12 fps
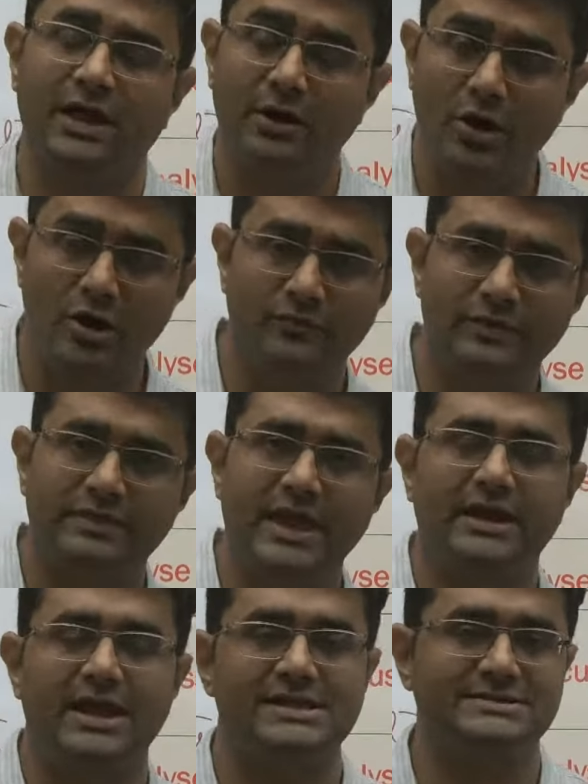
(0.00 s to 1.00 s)
along with
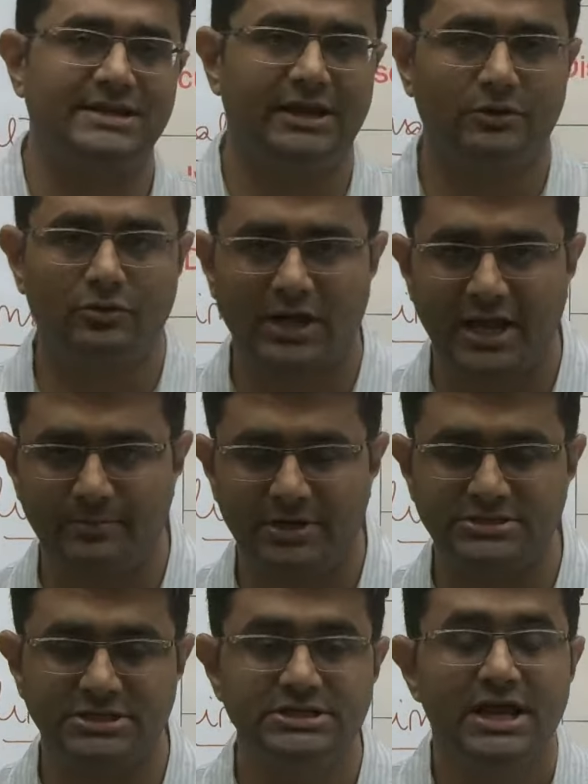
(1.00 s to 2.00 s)
that has led to climate
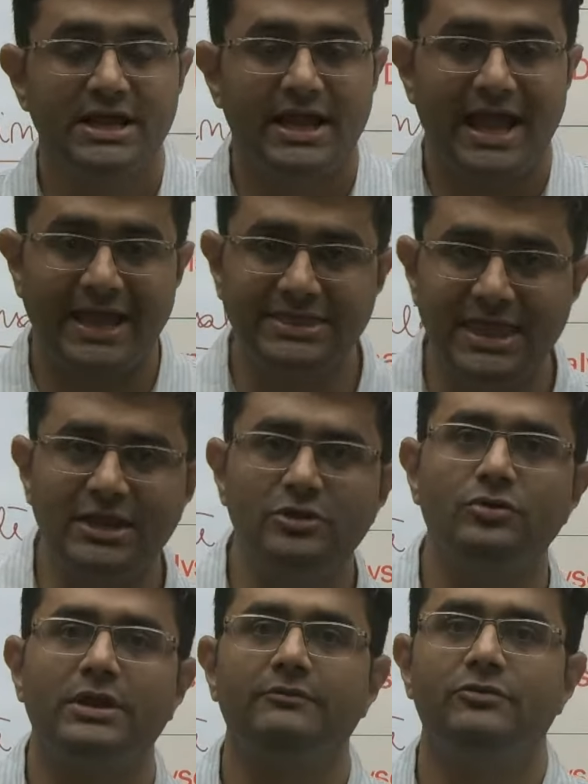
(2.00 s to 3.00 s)
change. And then you
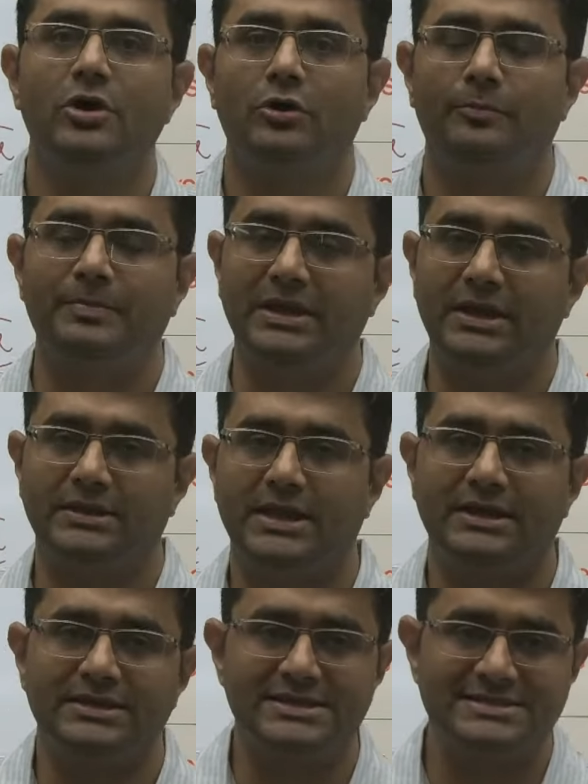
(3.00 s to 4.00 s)
give your opinion
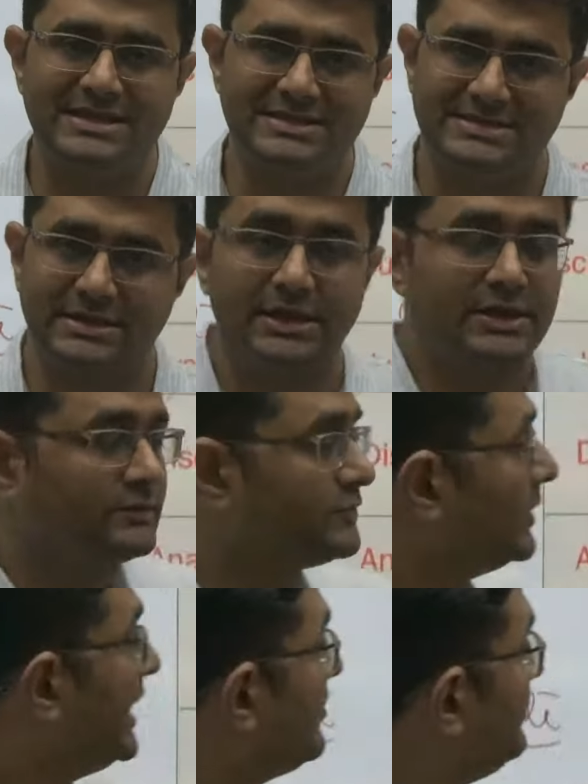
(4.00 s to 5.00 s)
that this reason. So
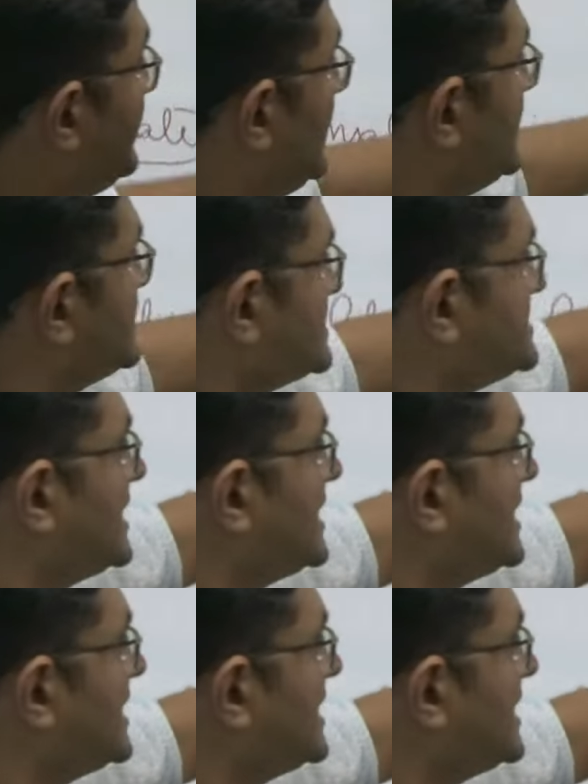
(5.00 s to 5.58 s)
opinions